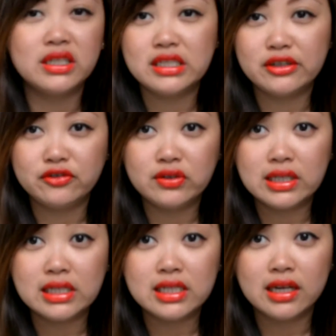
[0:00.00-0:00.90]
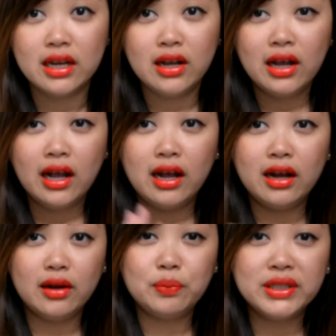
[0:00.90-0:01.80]
different
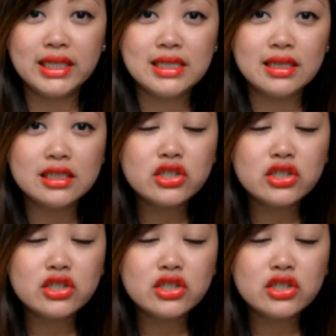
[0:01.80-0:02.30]
uh, places.